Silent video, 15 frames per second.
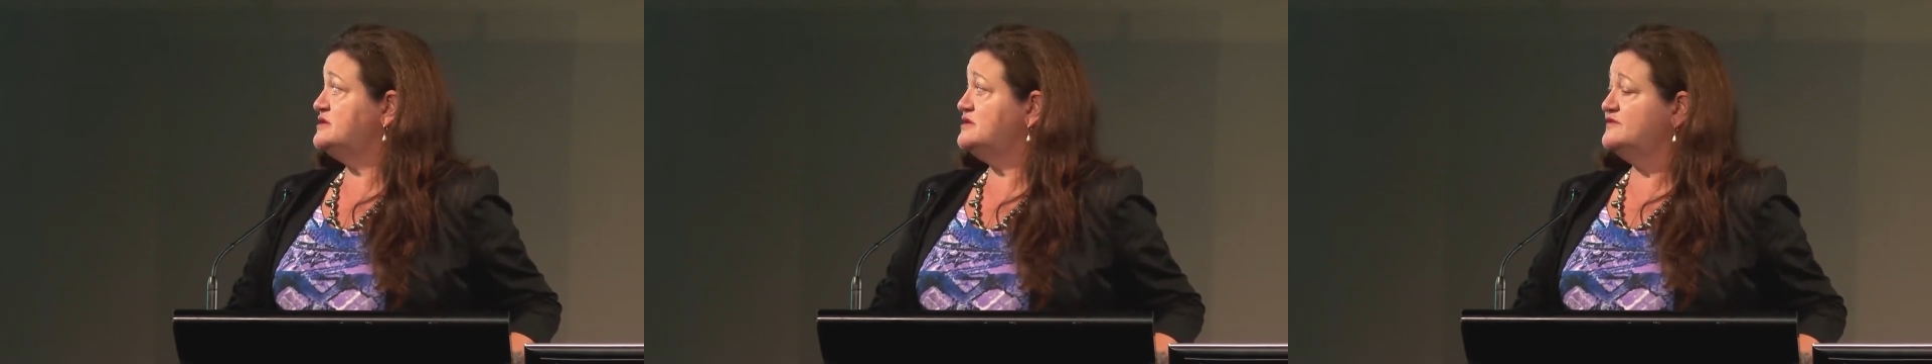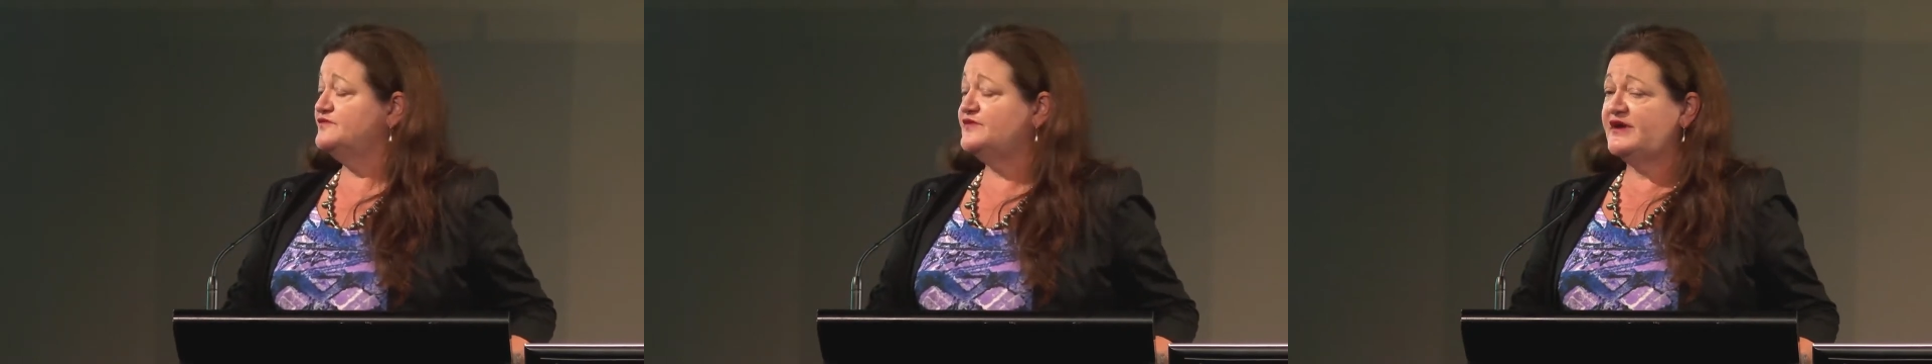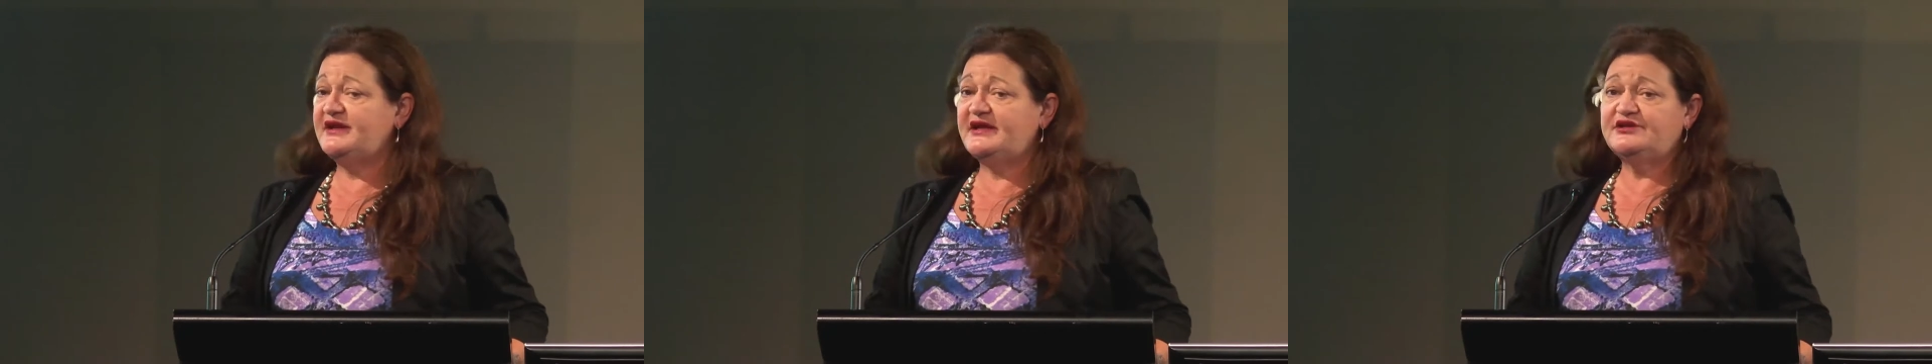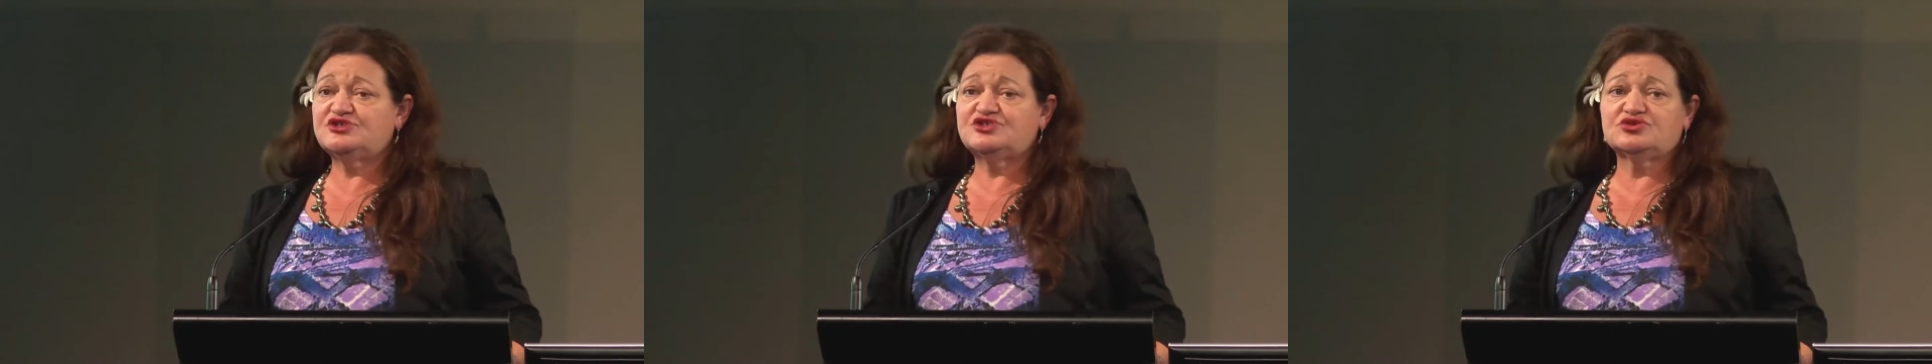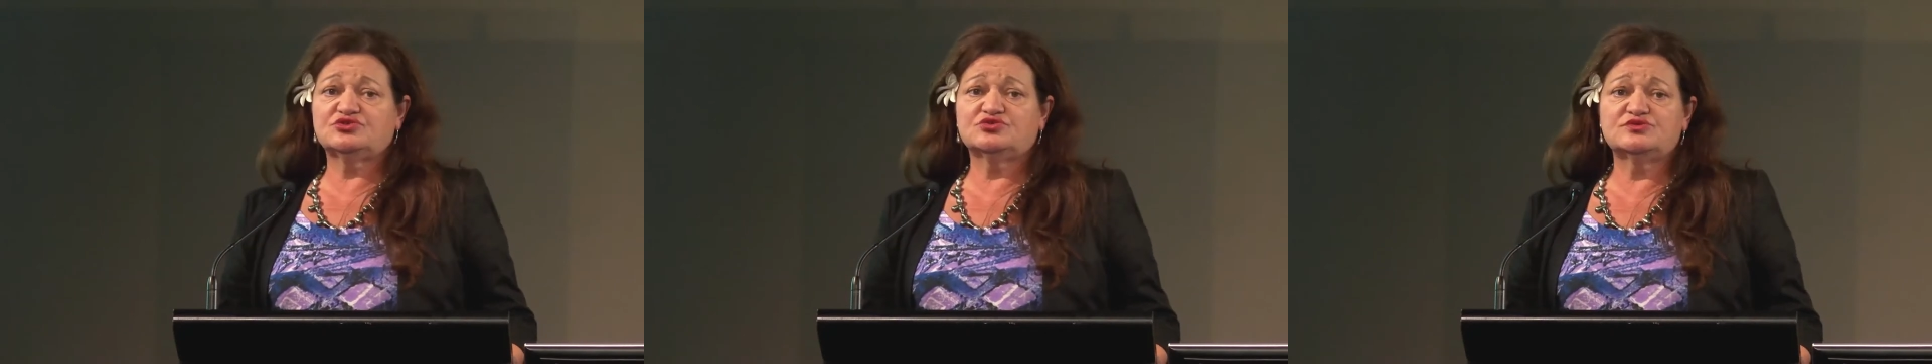
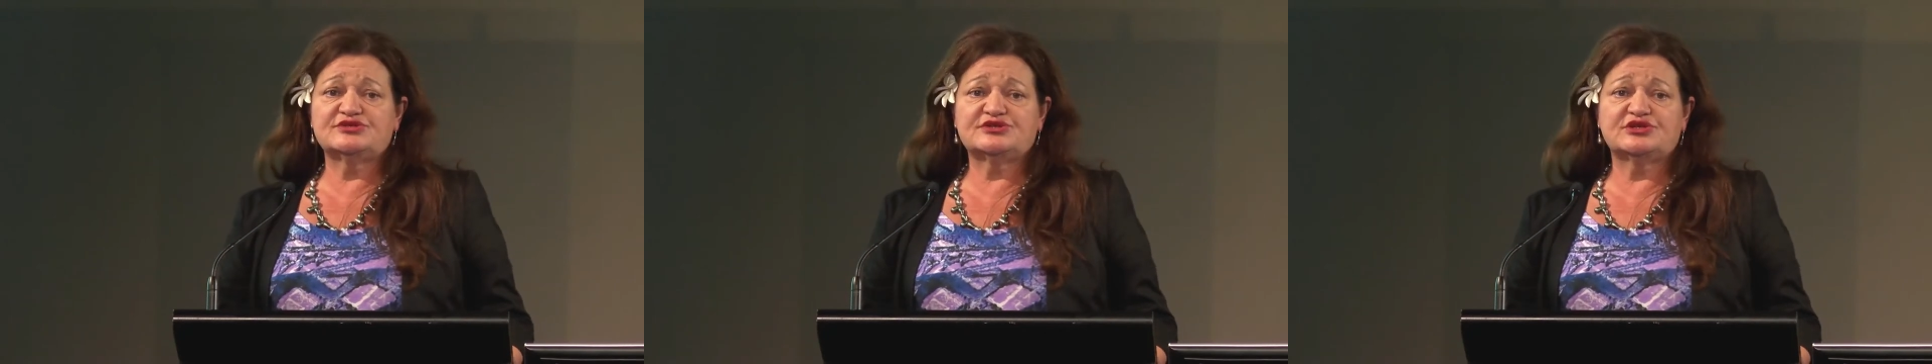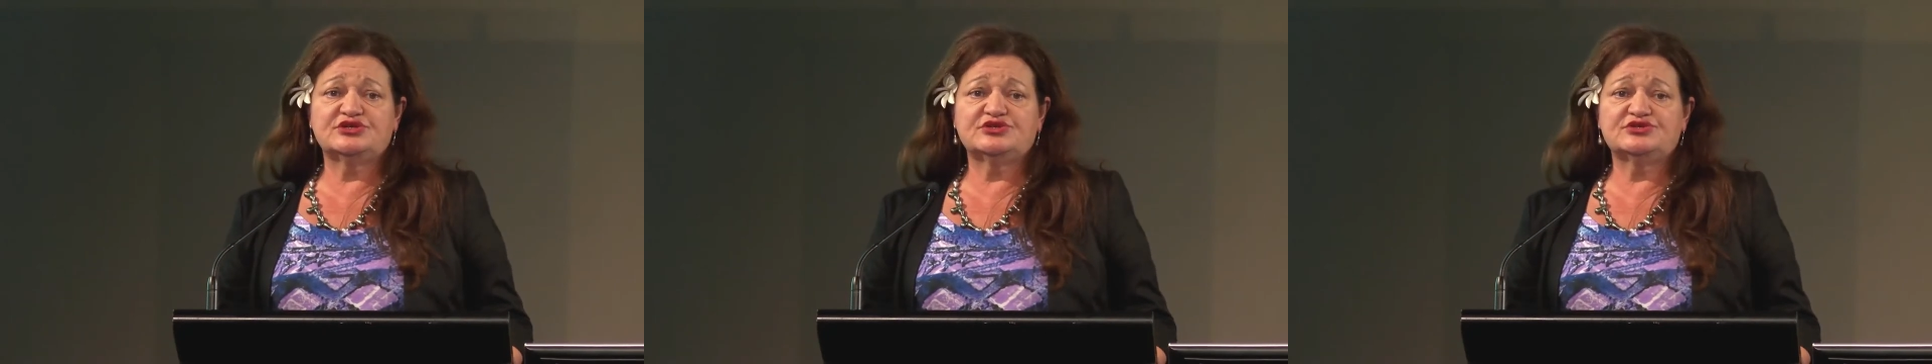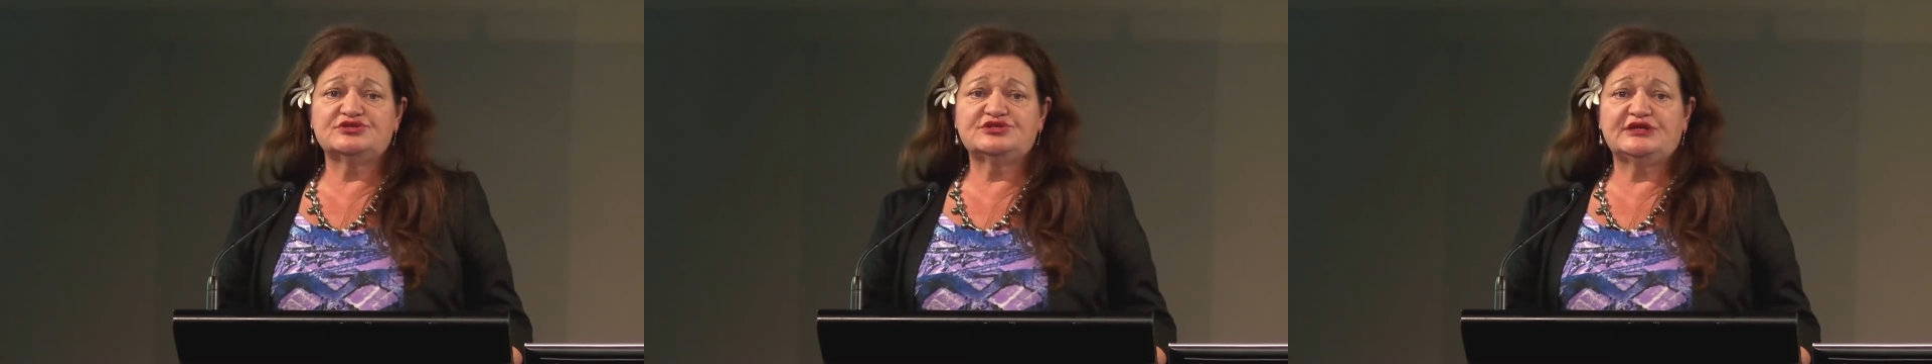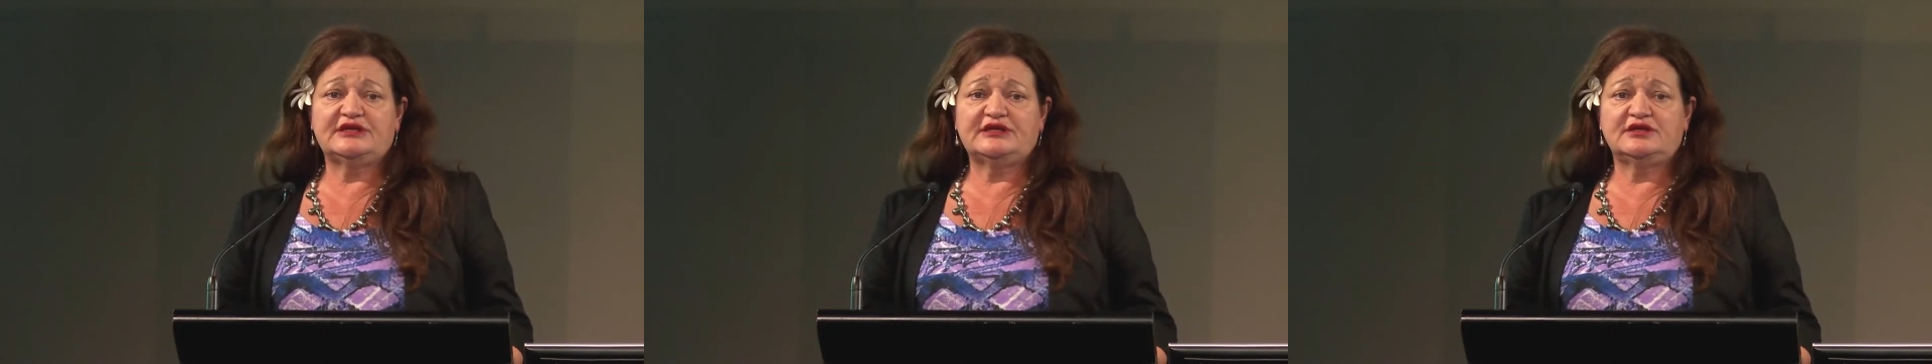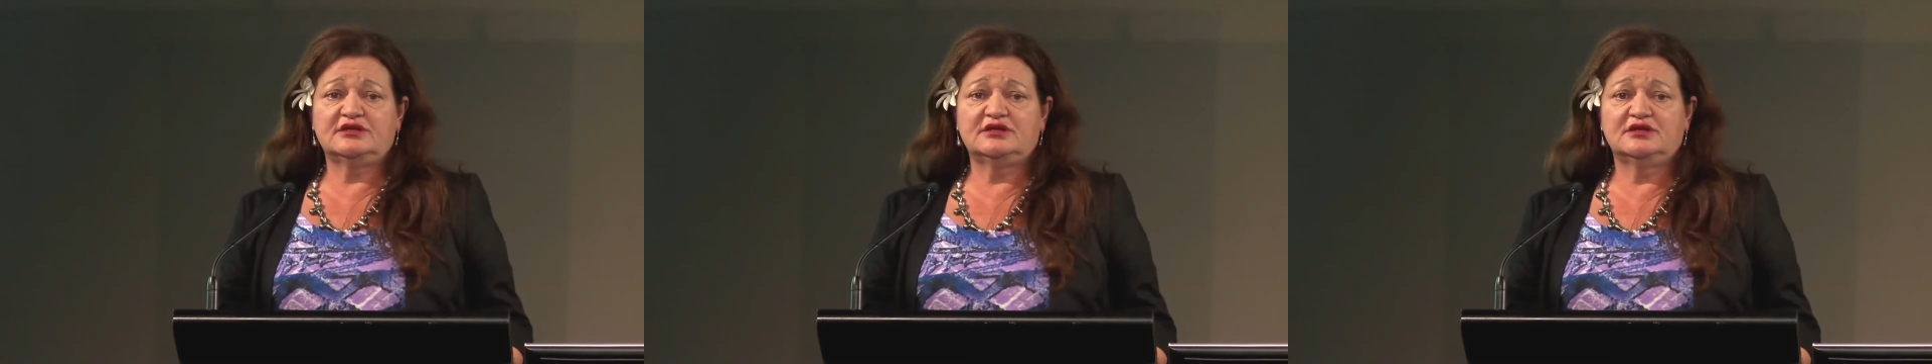financial security,